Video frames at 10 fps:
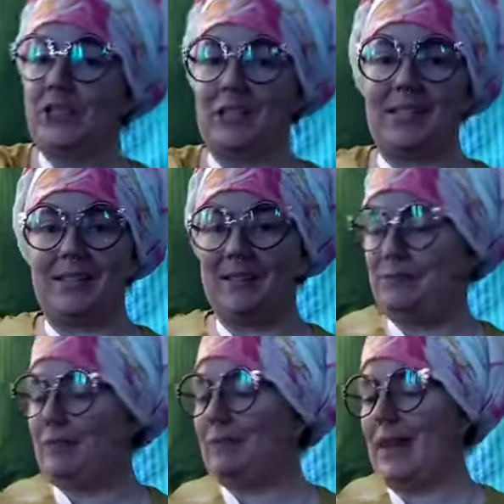just
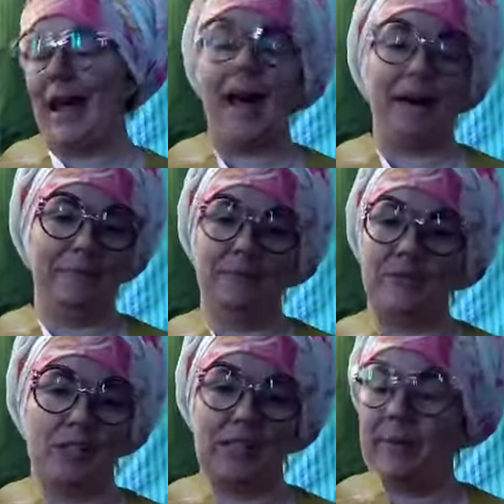yeah,
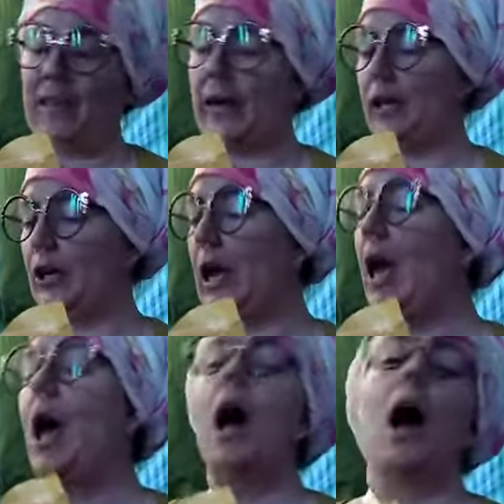just give me the color.
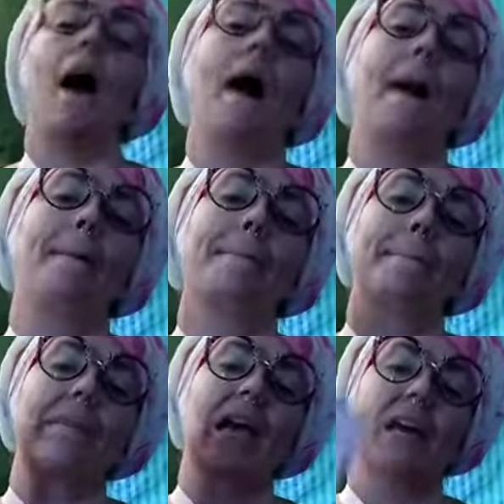
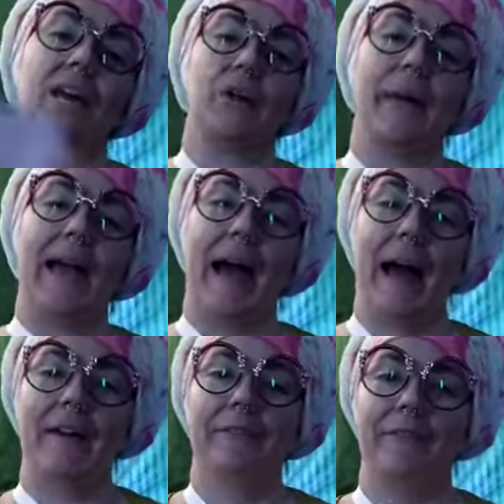Here we
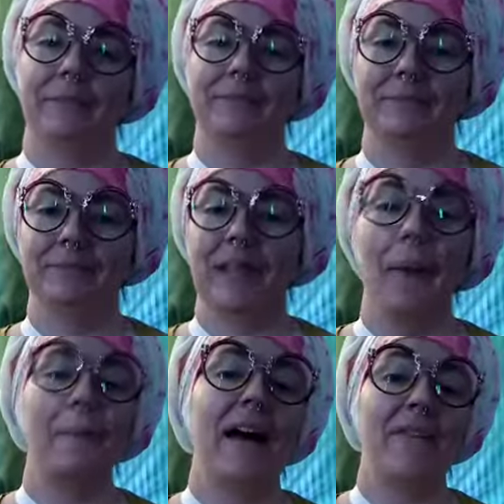have
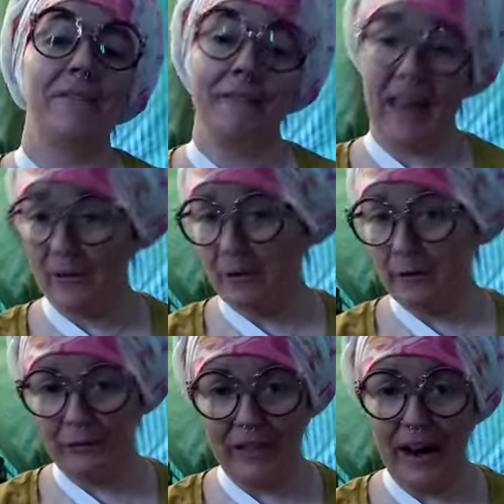my
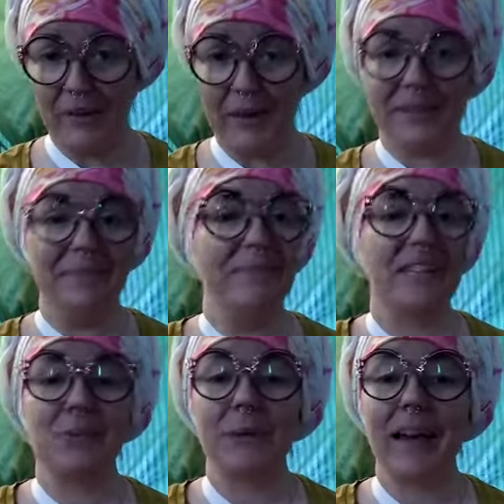favorite flower.
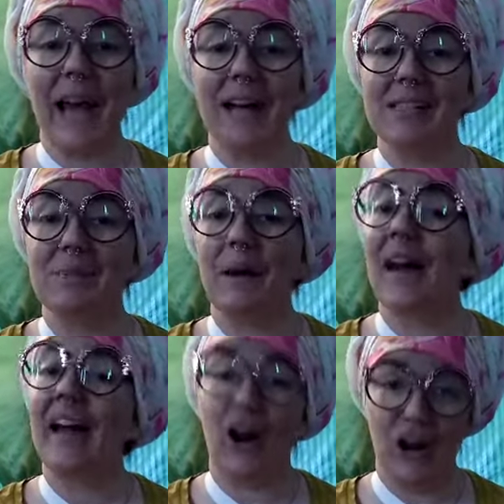This one has
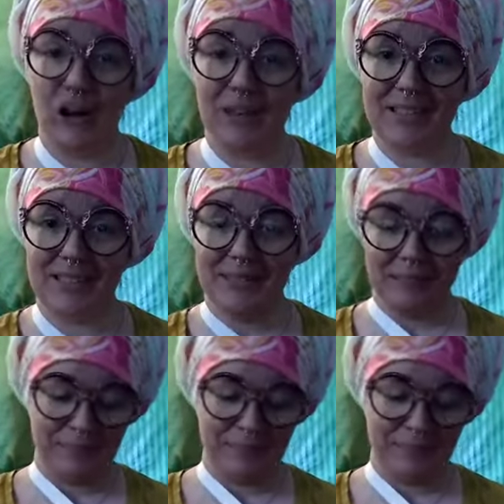my heart